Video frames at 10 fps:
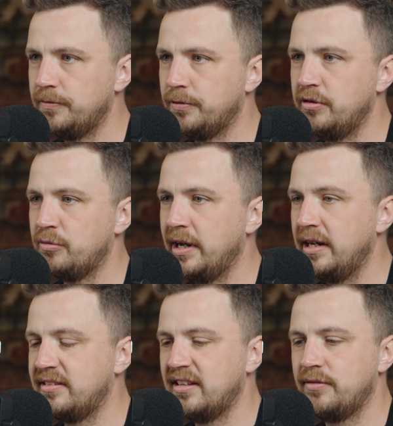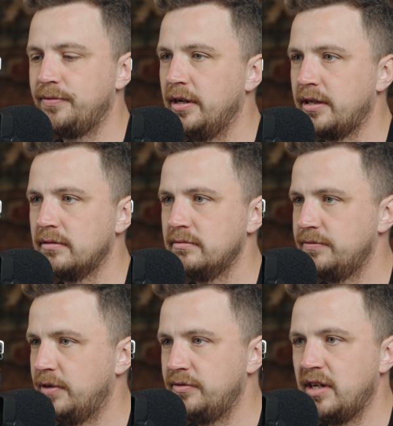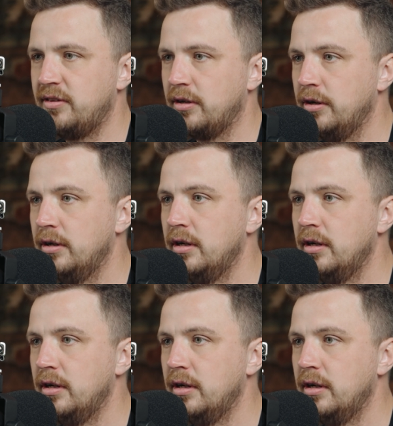on his waiting list as of 5 days ago.